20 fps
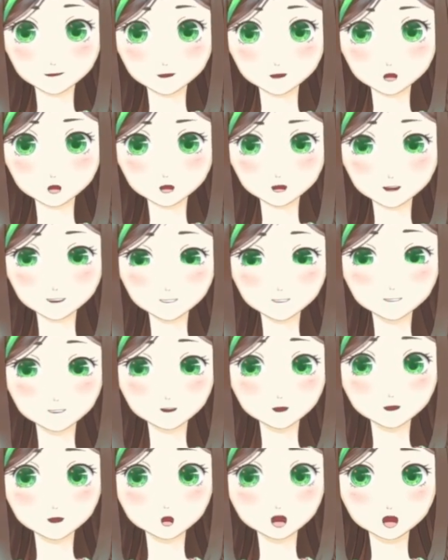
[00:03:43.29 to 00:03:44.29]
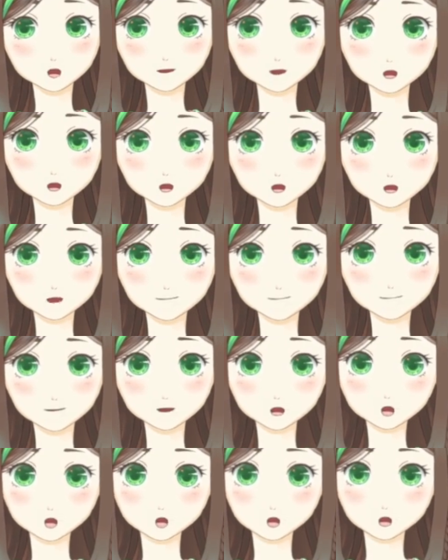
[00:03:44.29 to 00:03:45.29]
Here we have a lot of
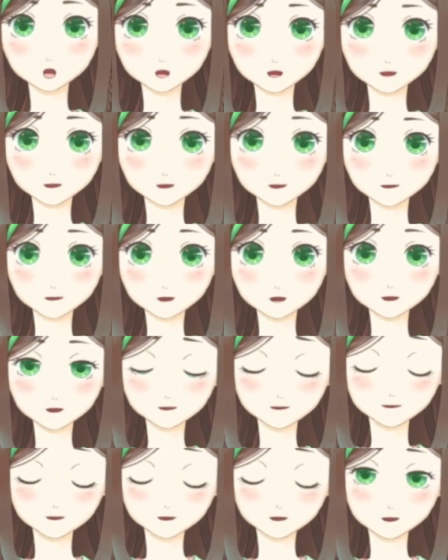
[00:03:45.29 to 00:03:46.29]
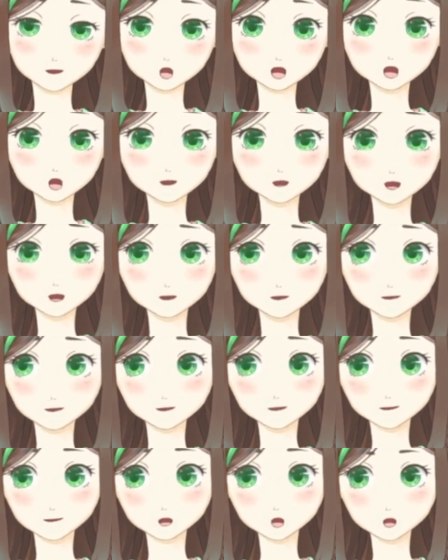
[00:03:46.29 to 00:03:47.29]
hot desert with warm yellow,
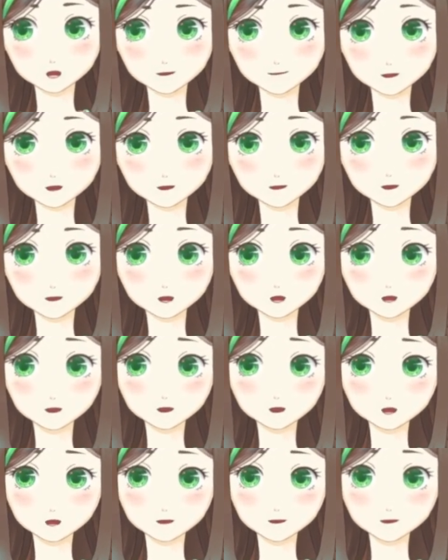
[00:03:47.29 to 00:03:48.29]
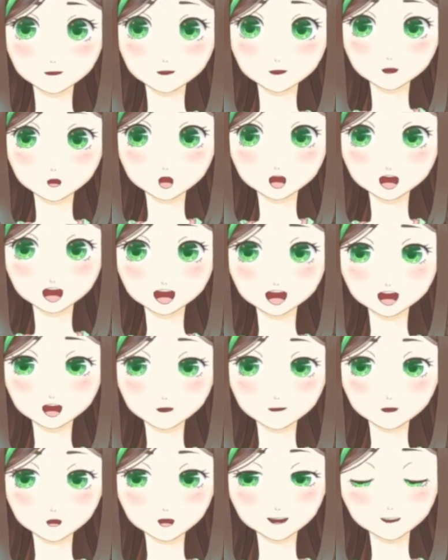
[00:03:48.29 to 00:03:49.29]
brown and orange tones, and we
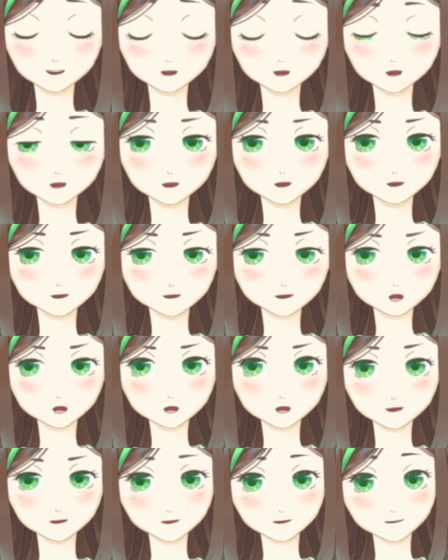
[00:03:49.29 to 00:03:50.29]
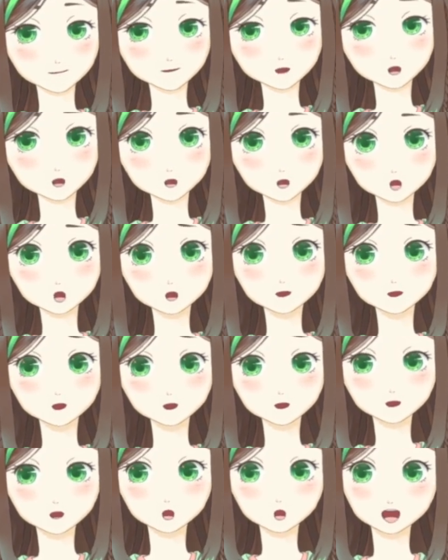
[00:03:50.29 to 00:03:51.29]
can assume there's a clear blue
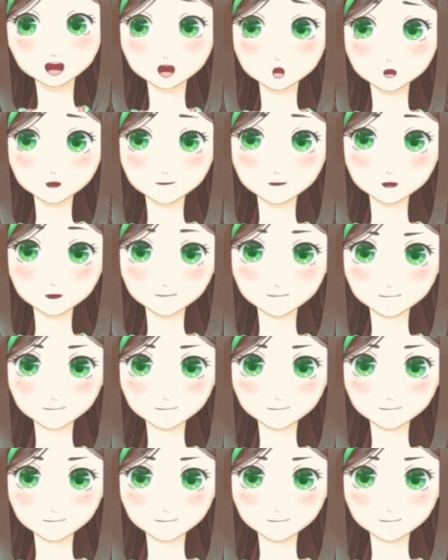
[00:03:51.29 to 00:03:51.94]
sky above.